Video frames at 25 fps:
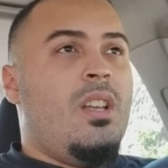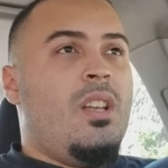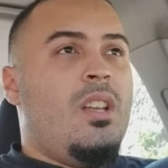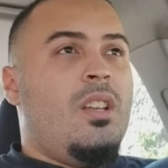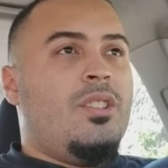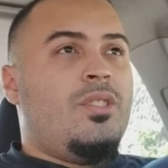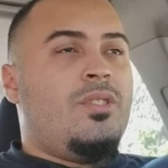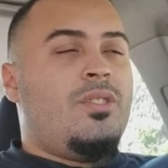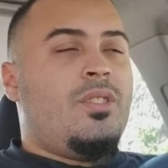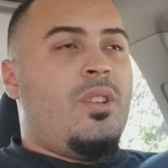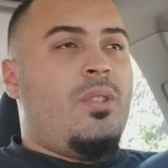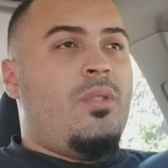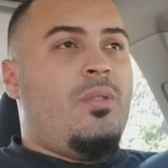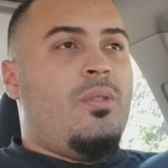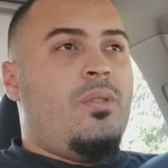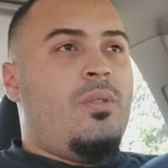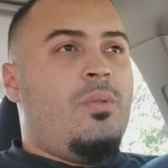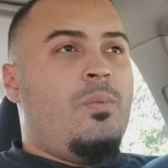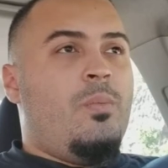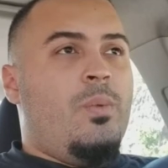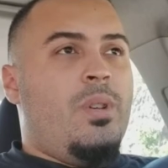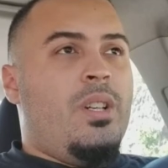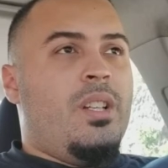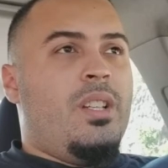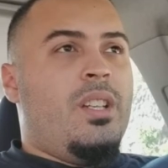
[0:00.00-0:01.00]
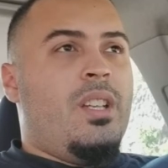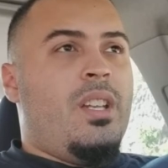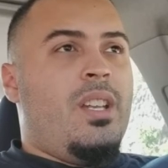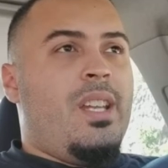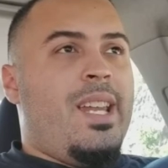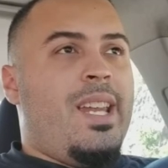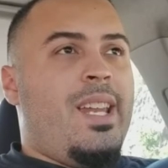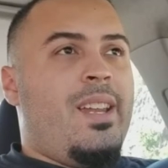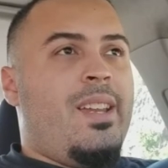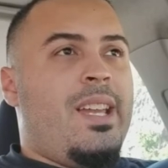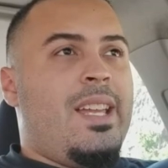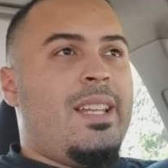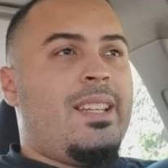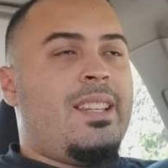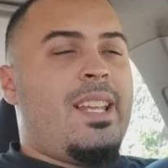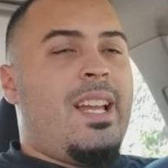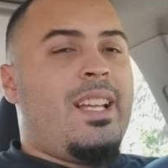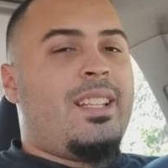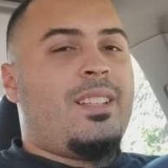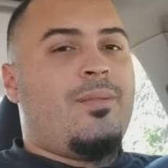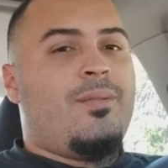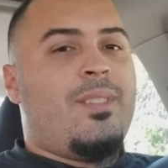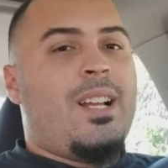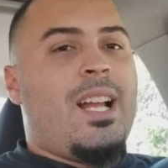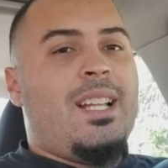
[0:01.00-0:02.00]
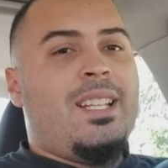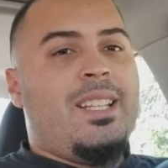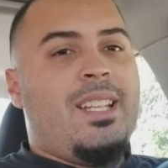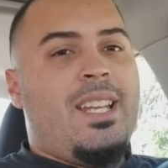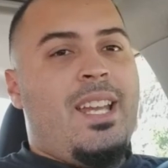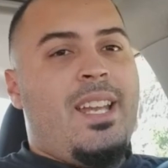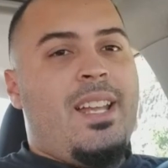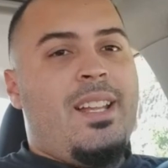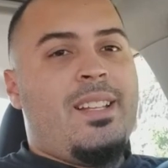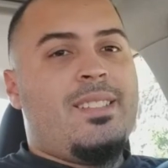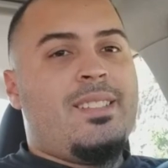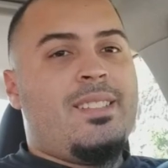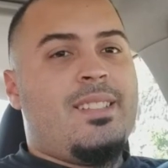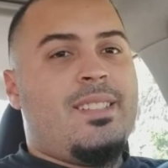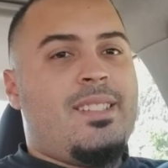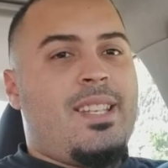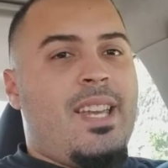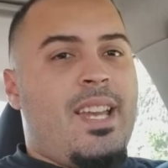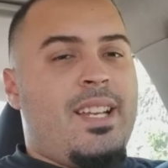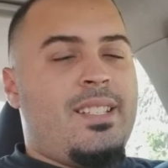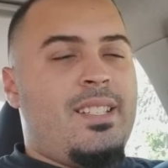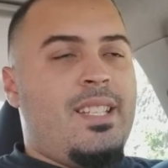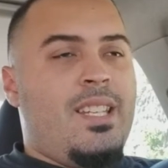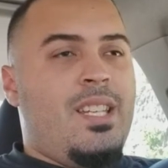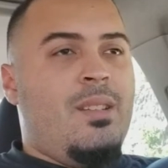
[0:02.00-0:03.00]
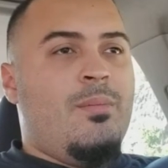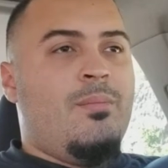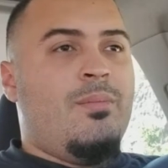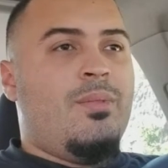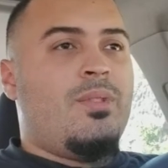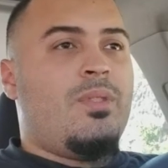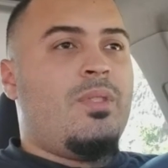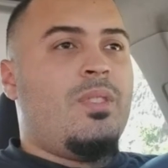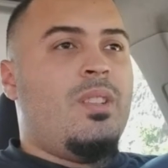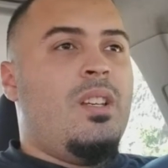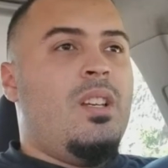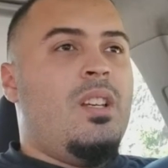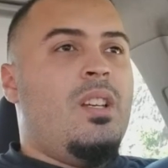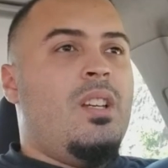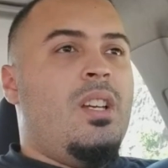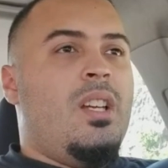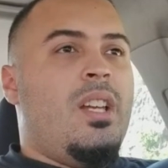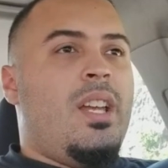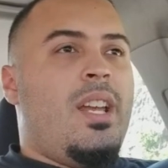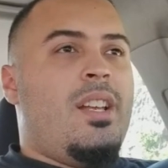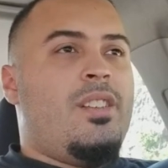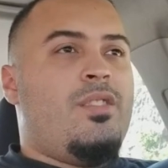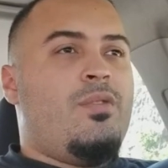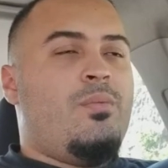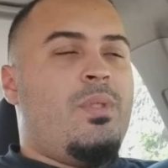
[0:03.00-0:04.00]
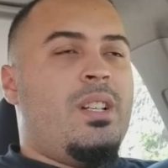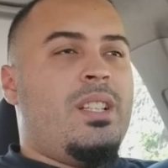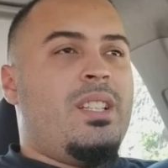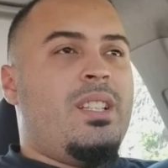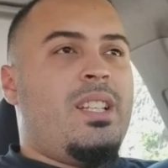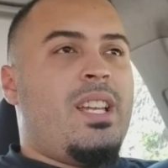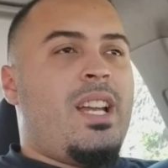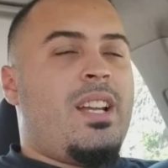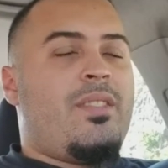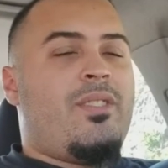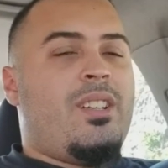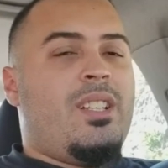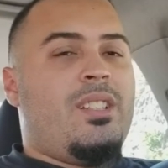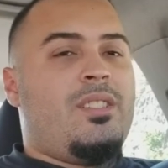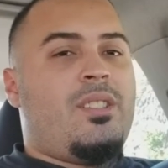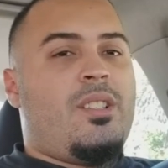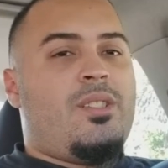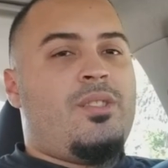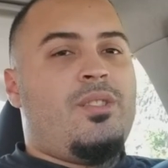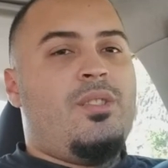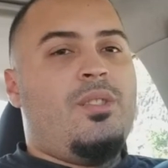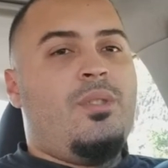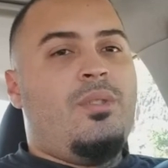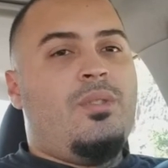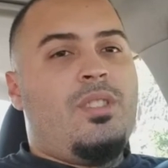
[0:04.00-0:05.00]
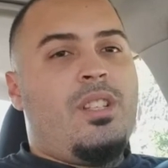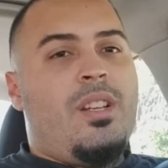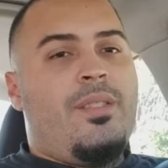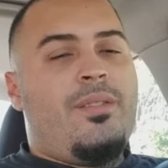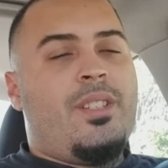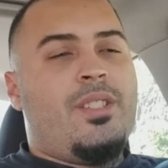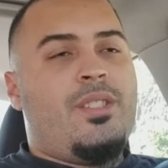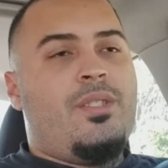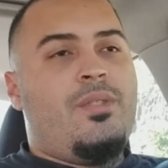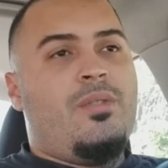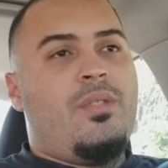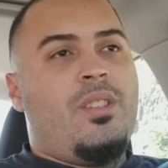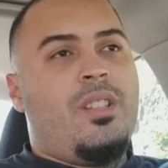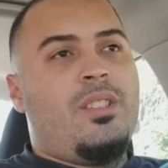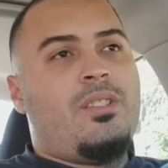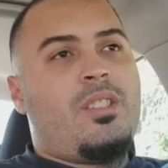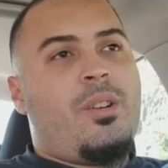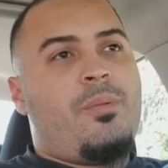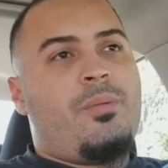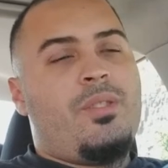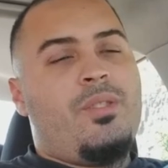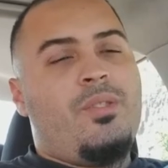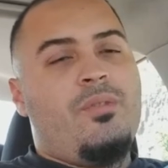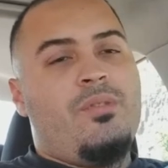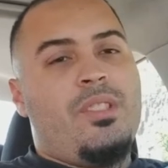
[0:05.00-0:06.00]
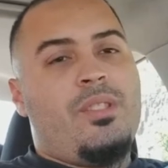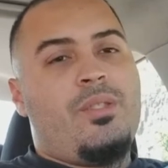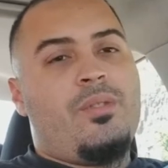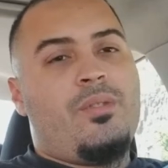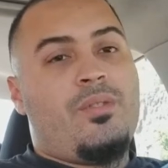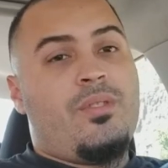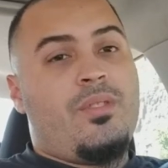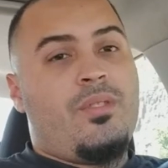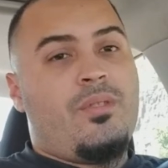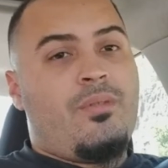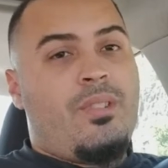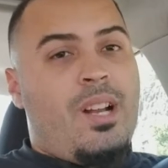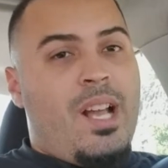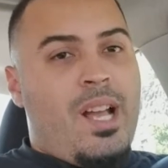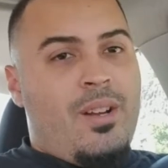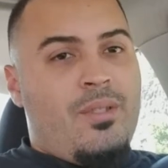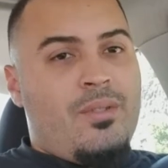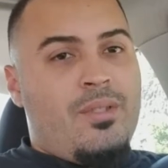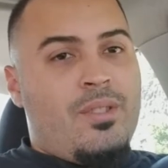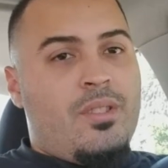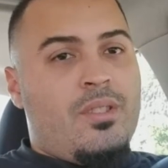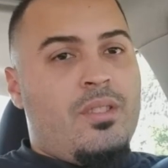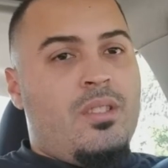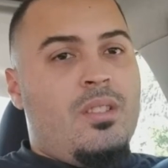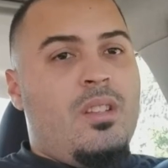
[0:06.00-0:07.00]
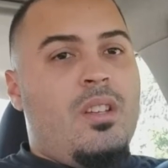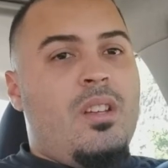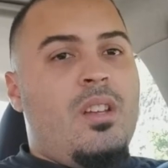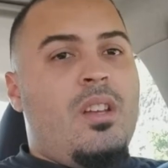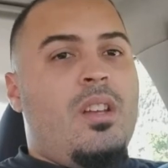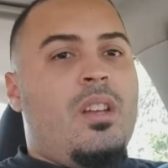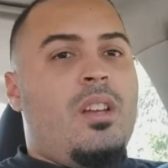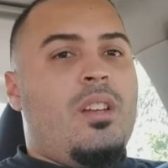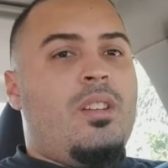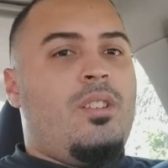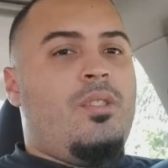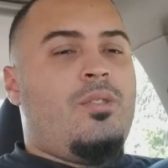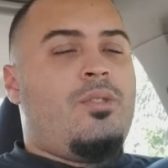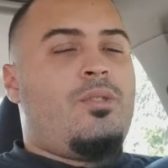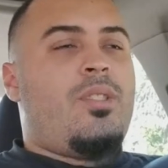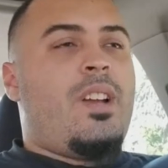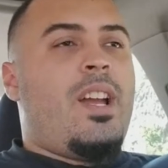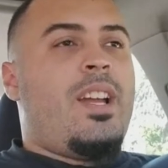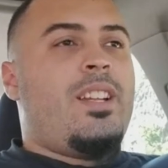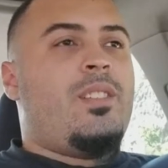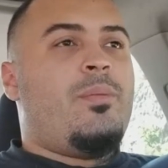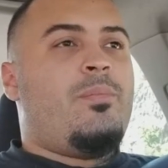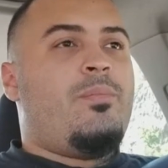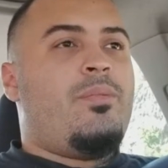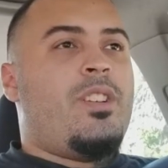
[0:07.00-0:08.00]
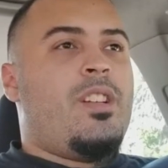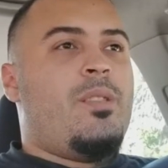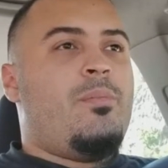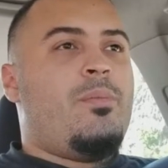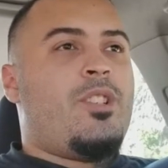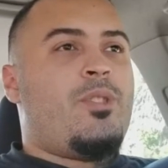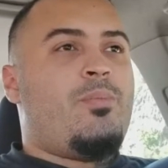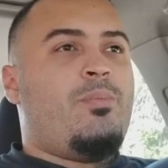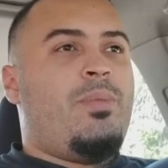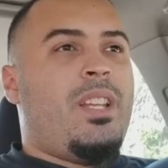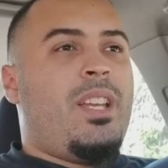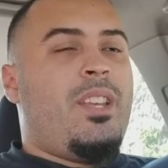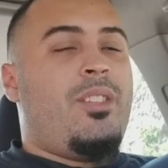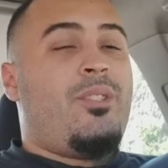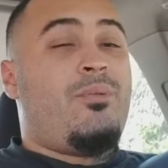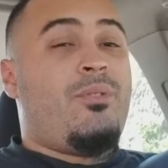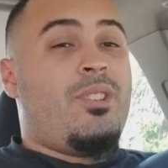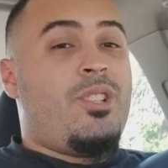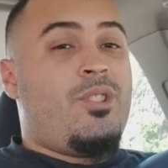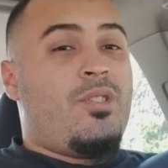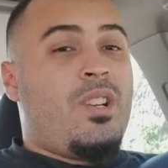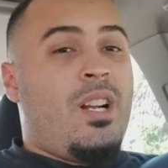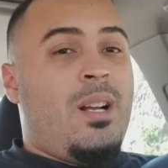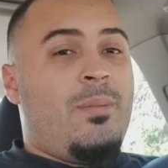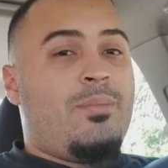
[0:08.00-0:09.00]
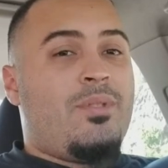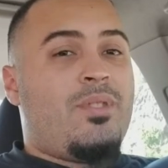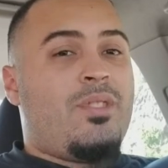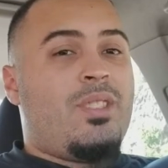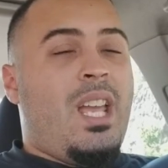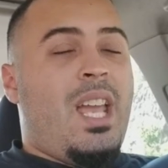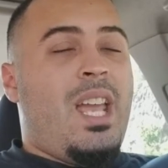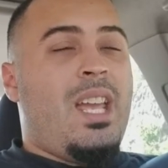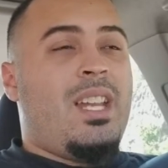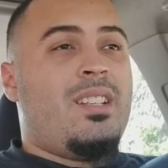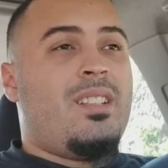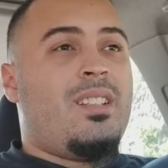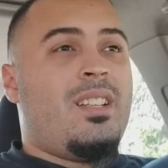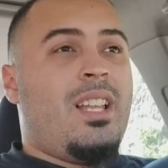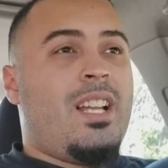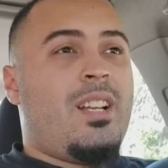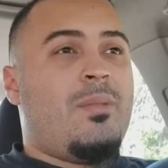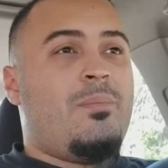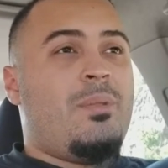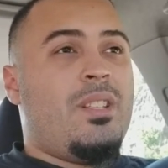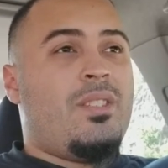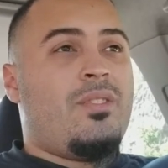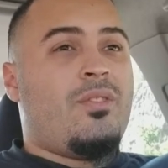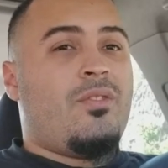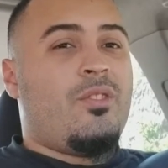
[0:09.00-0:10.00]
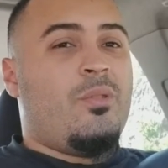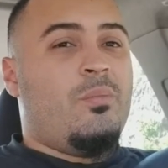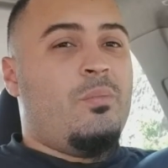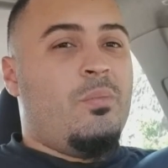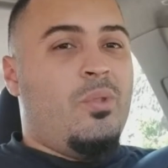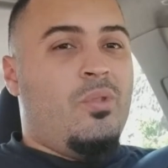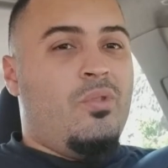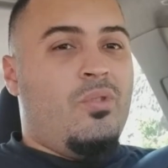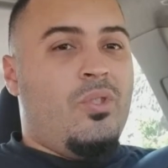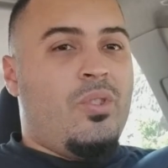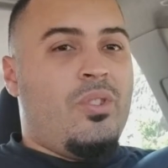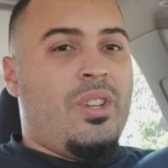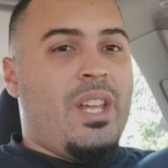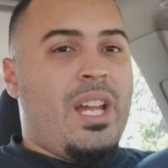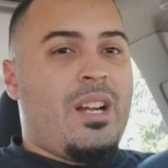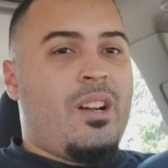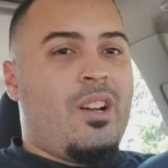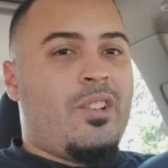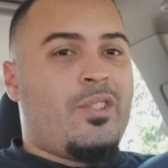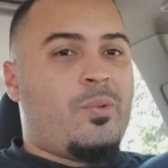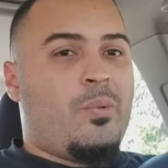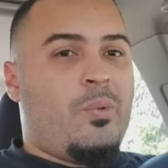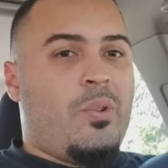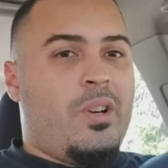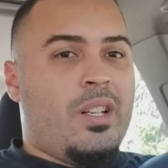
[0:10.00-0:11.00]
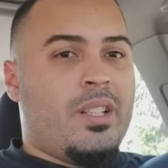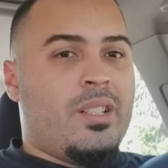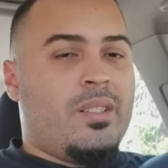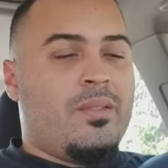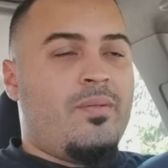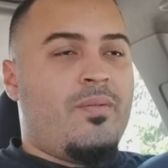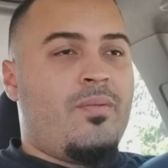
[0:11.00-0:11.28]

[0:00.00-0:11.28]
So when you hit like the rally aids and the tech teams is when the deck really starts to do stuff, because you only start with 2 resources around. You're trying to pretty much play 3 drops and like a piece of removal that costs 1.